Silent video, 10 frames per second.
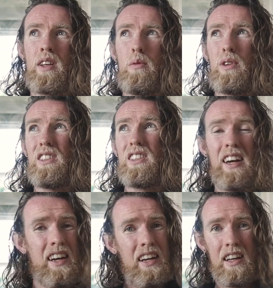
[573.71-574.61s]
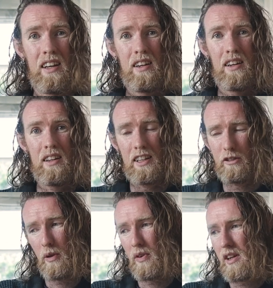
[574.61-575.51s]
Because
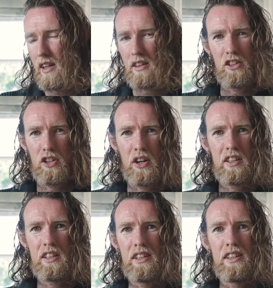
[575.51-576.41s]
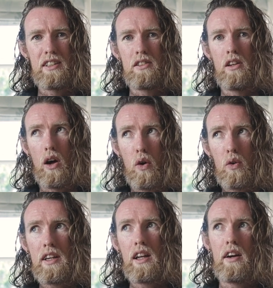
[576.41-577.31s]
let's be real, like the journey is
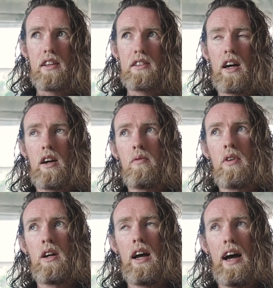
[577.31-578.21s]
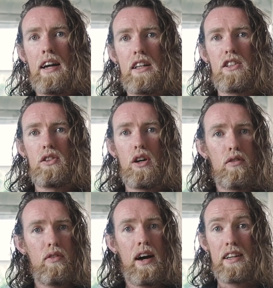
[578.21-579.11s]
lonely a lot of the time, and it's
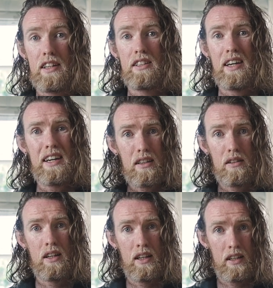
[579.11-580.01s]
tough, and it can take